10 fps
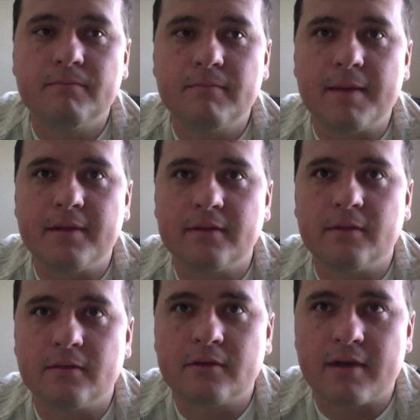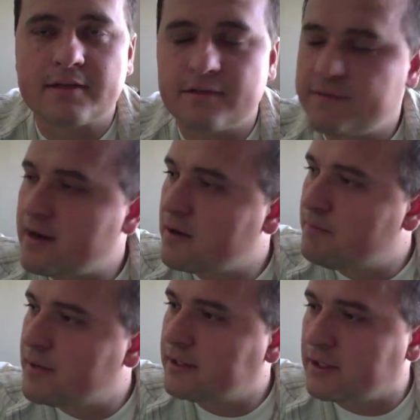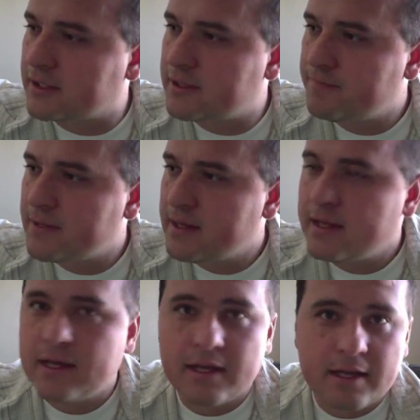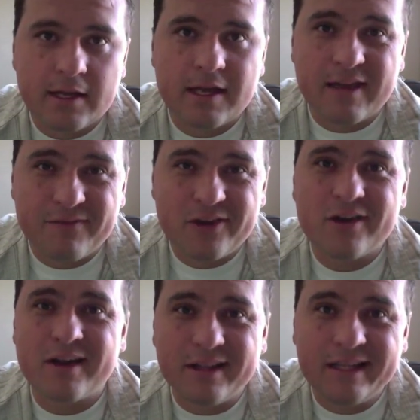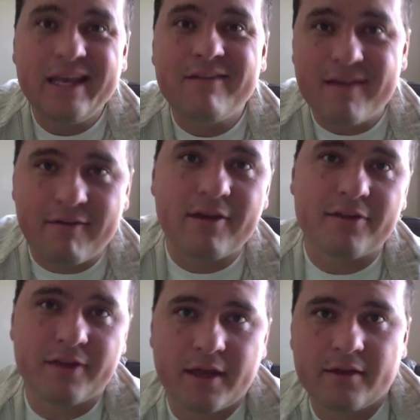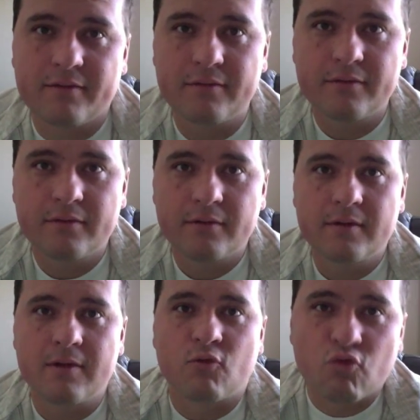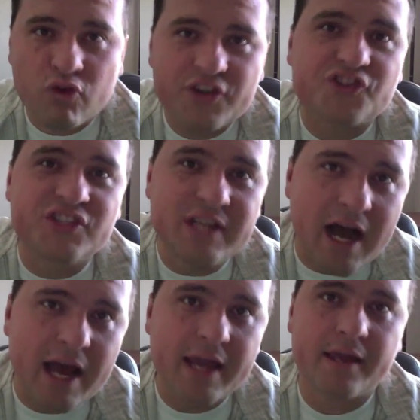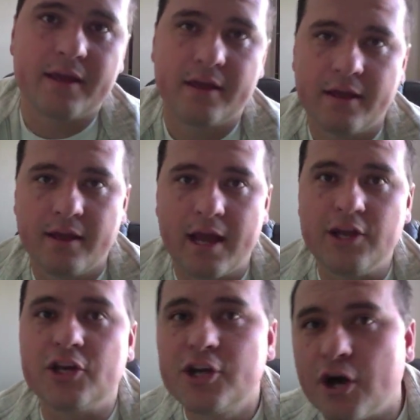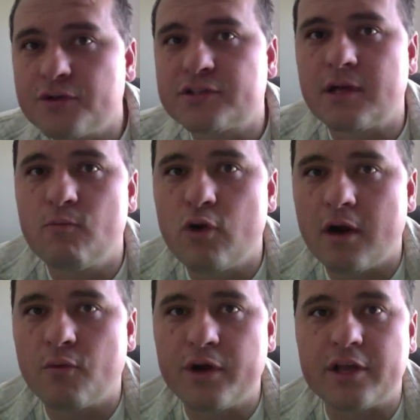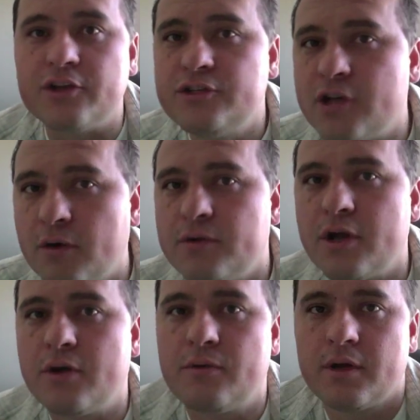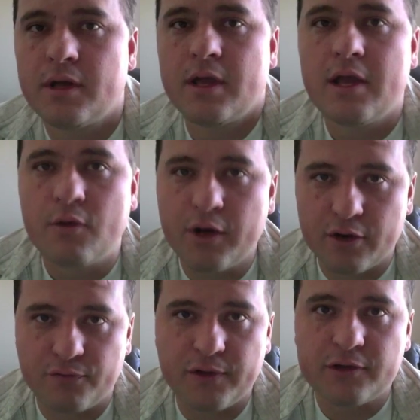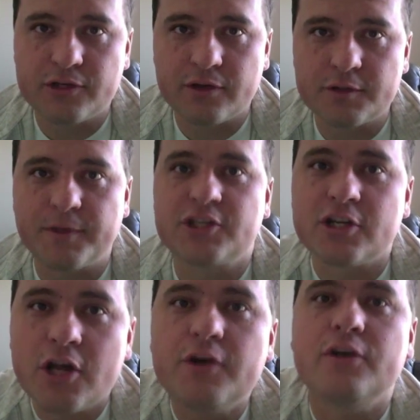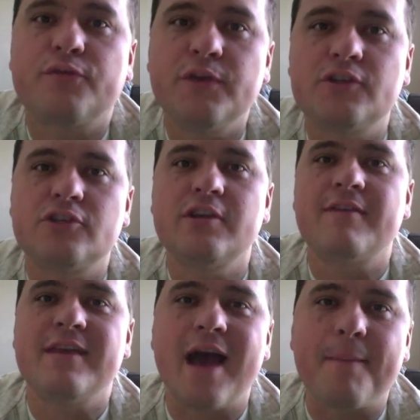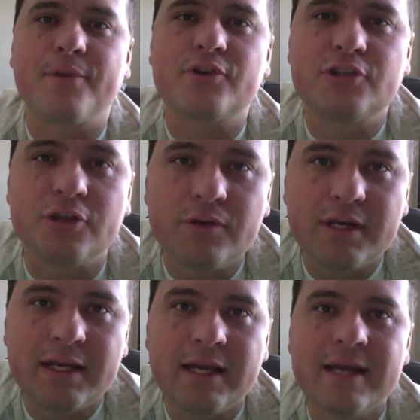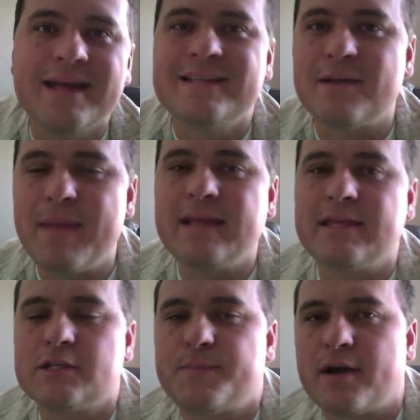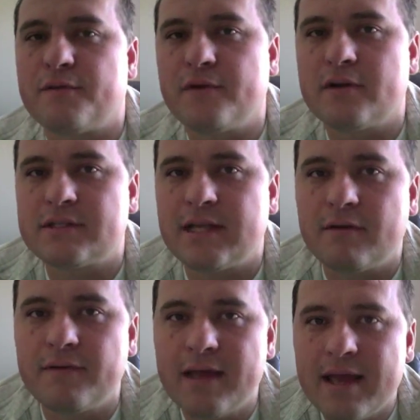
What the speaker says: maybe a little aggressive there, but look, if you're going to leave everything, risk dying, and you go somewhere where you don't know what your future is, but you know your future, you have the opportunity to make things better for yourself,